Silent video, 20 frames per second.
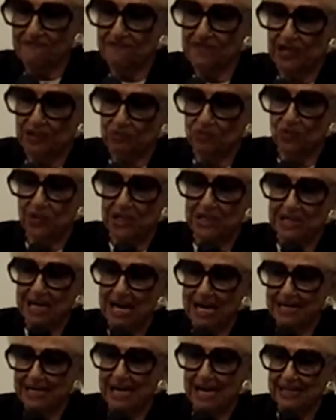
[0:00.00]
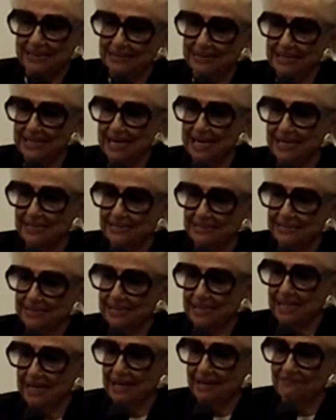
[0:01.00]
felt, well, I got the answer
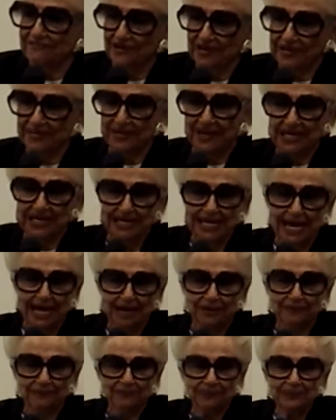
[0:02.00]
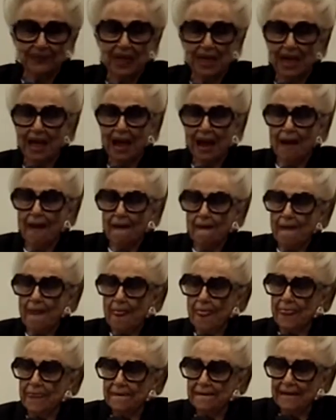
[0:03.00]
to everything now.
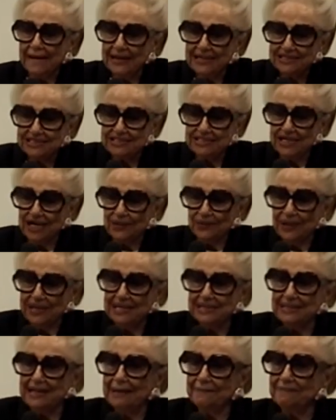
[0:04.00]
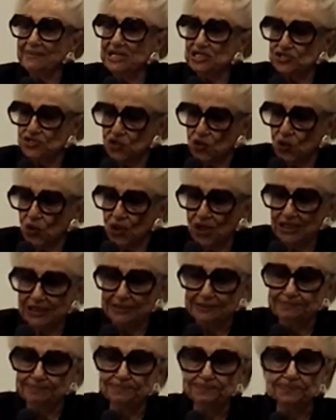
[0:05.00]
So he let me
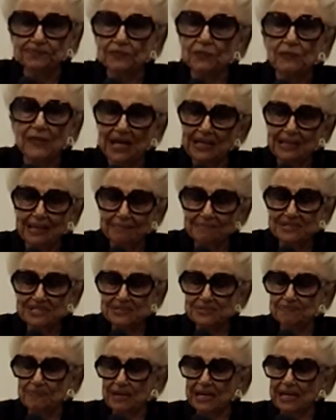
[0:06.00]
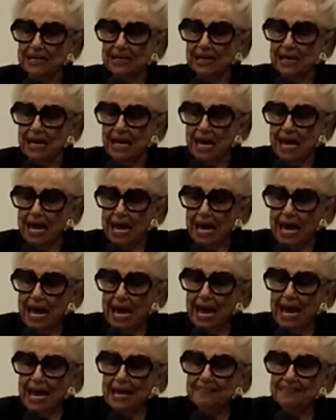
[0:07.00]
talk, he let me speak,
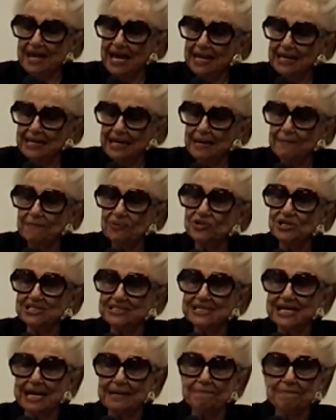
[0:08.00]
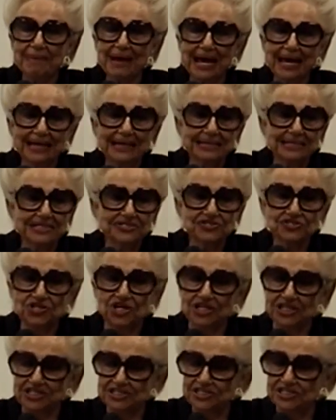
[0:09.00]
and then he put his head back and he
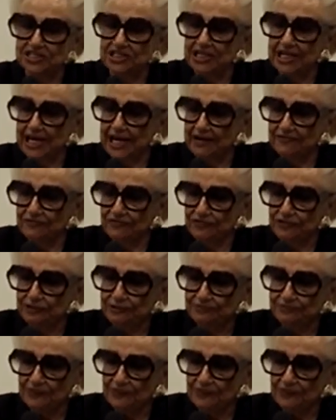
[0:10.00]
started to laugh.